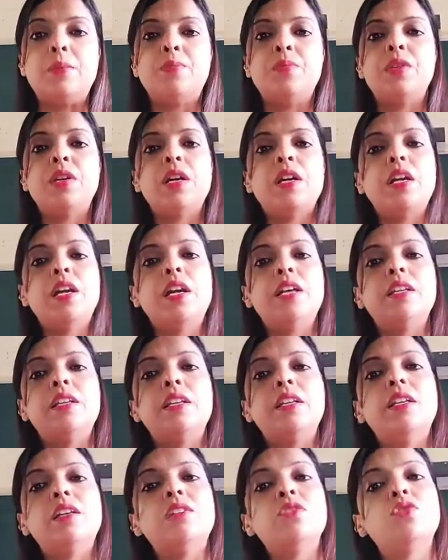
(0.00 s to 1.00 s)
Again
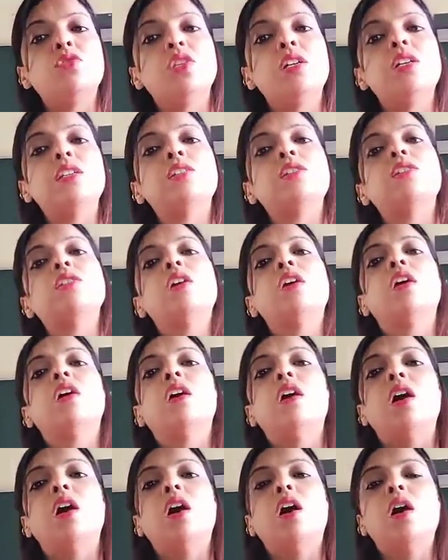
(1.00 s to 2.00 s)
he just
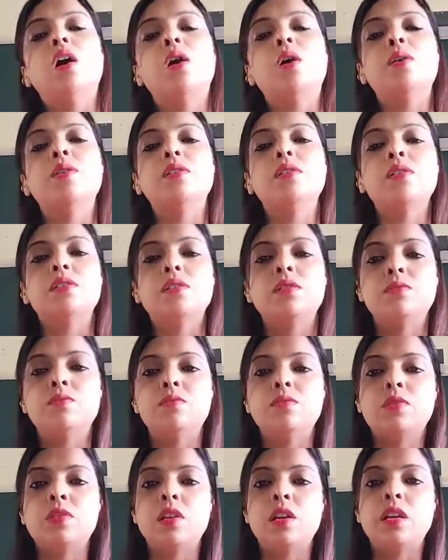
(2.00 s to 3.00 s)

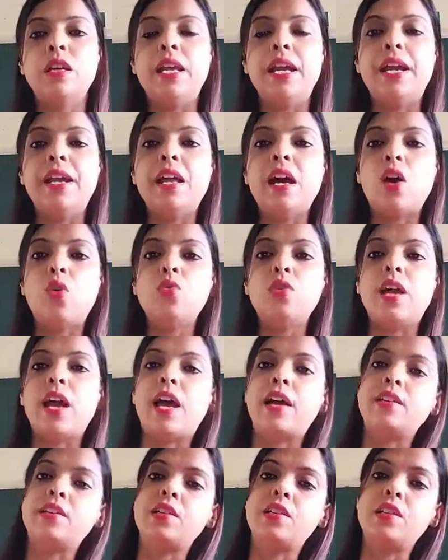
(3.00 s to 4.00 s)
lay down and
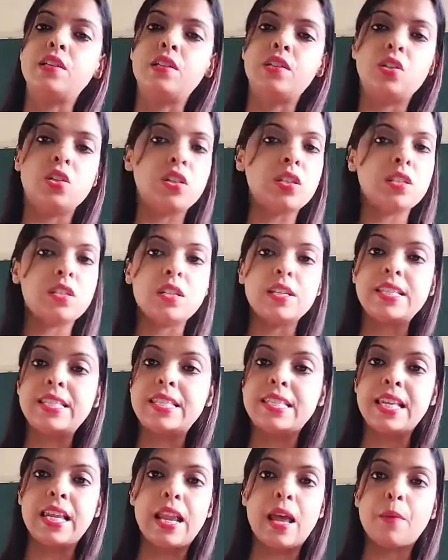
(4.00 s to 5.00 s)
he just
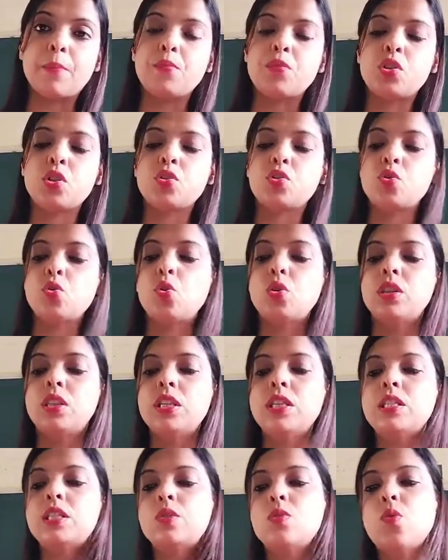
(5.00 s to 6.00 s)
slept. So
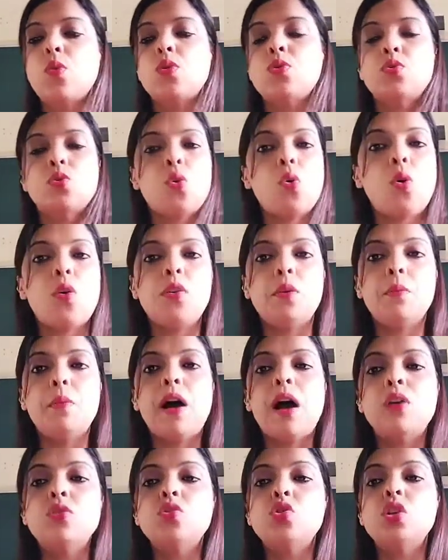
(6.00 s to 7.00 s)
this was all
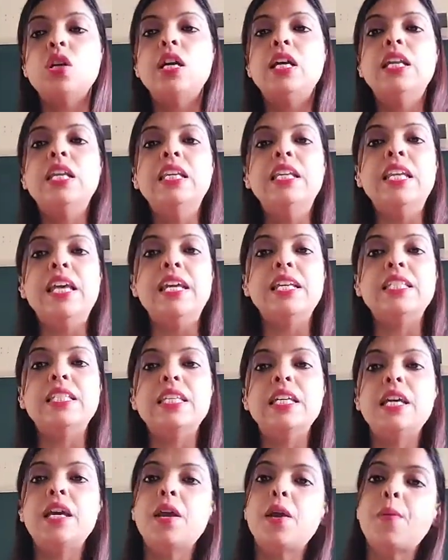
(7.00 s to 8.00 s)
about Lazy
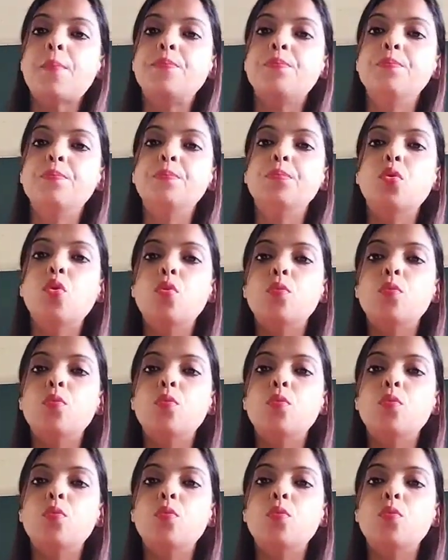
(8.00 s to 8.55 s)
Bobo.